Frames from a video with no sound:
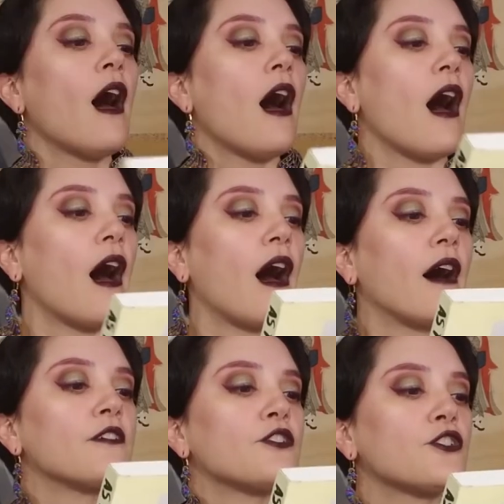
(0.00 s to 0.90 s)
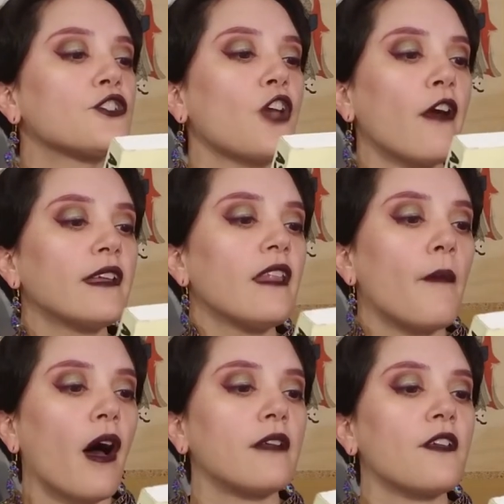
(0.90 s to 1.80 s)
Uh, Charlie
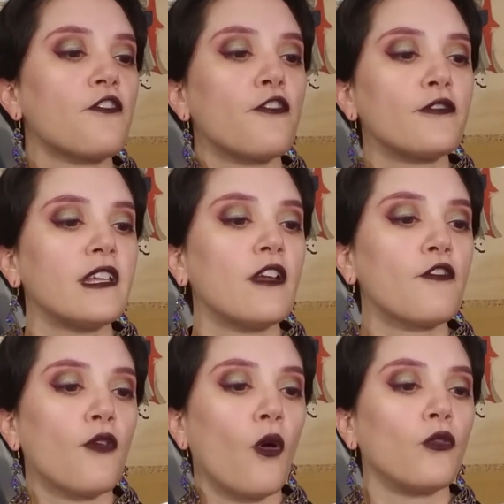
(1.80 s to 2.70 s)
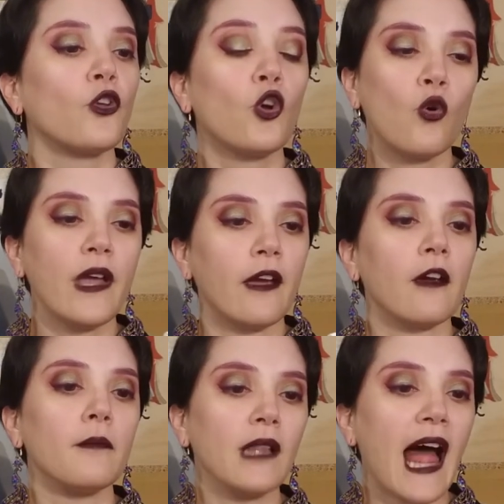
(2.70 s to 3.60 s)
Lamont is 13 years old,
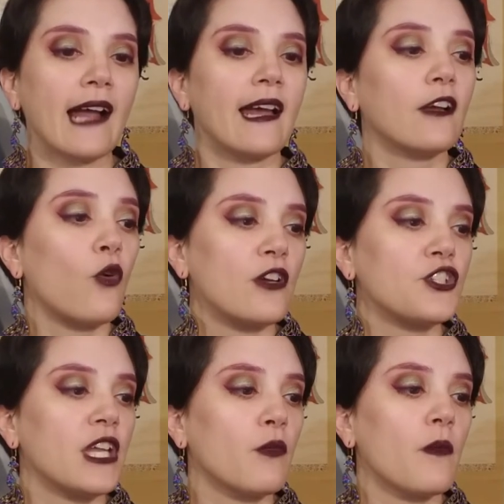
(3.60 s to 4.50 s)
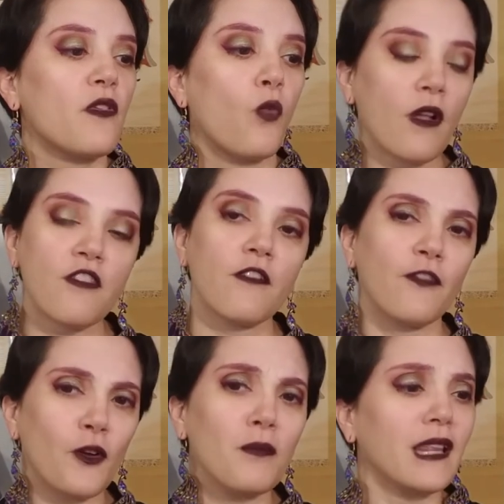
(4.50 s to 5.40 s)
queer, black, and questioning what was once a
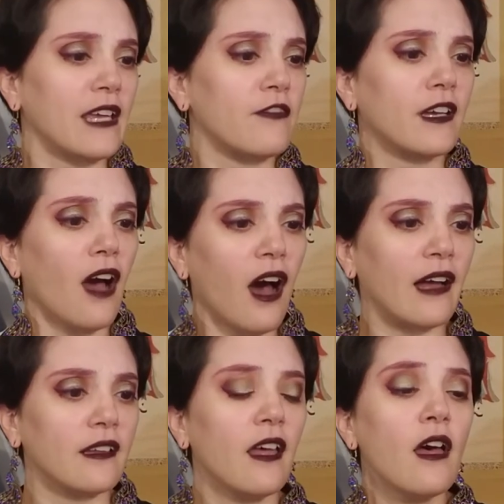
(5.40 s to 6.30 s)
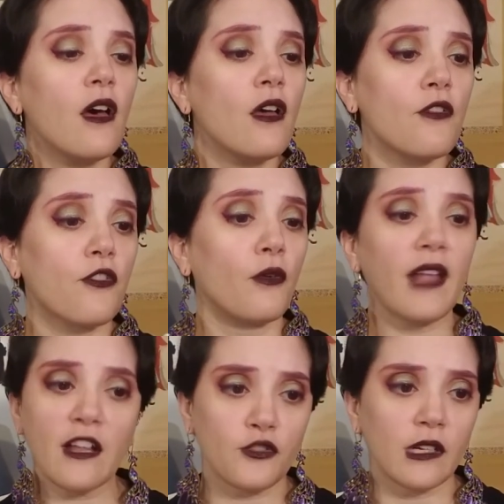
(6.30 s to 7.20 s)
firm belief in God. So
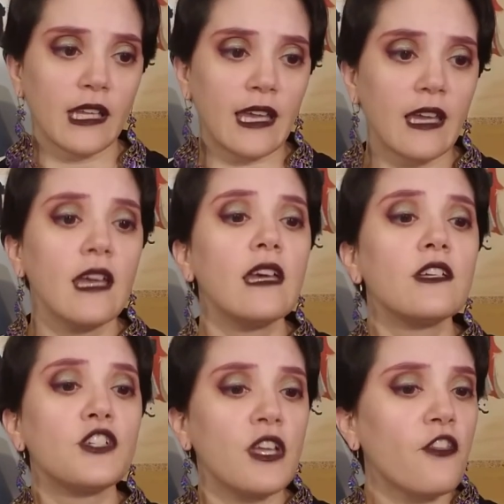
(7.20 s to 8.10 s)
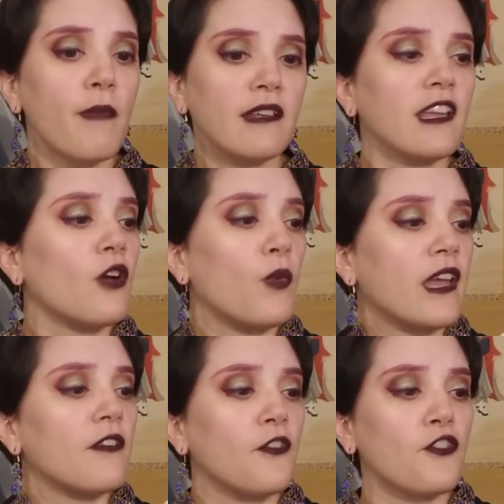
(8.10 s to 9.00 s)
naturally, she's spending a week
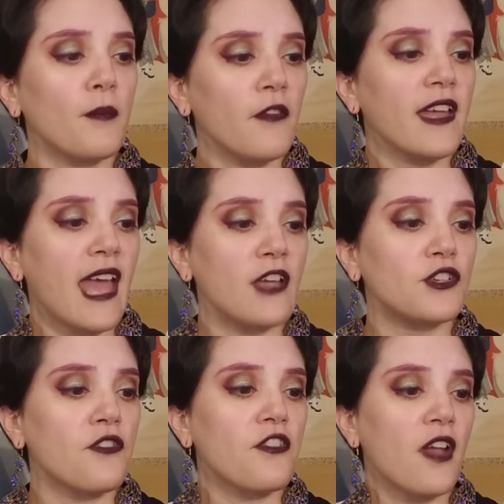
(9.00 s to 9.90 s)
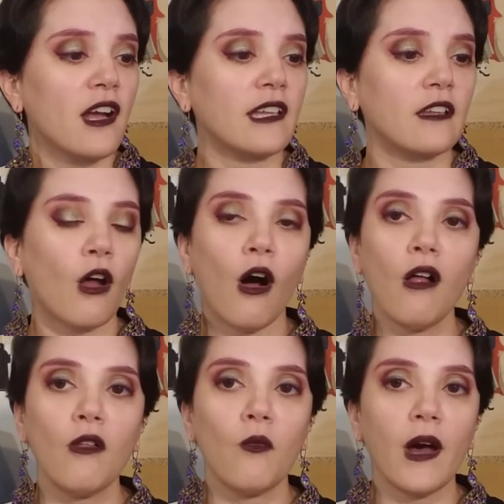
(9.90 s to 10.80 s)
of her summer vacation stuck at an
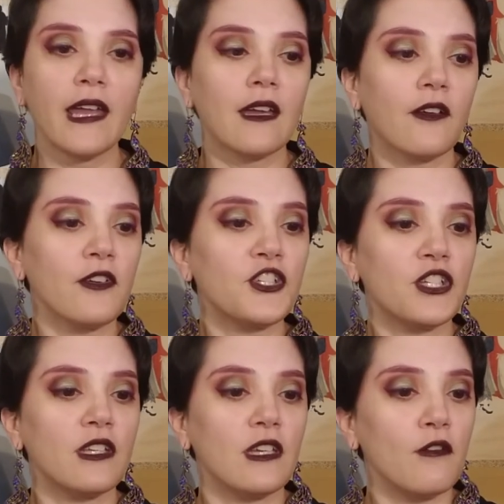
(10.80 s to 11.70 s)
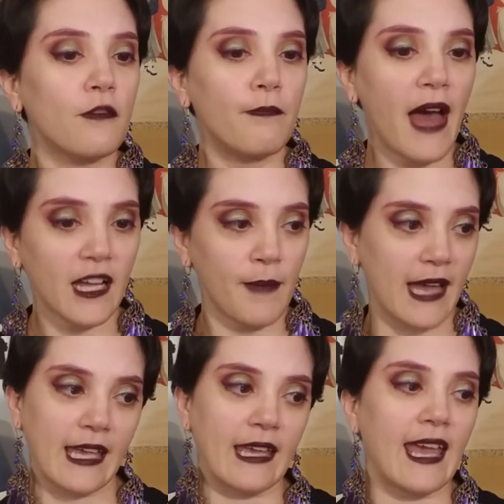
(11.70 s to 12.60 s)
all white Christian youth
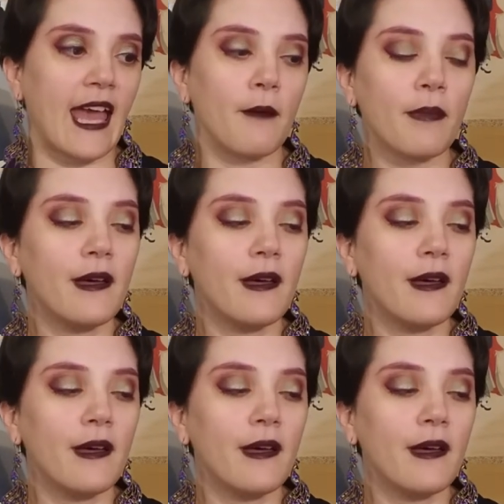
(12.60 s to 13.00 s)
backpacking camp.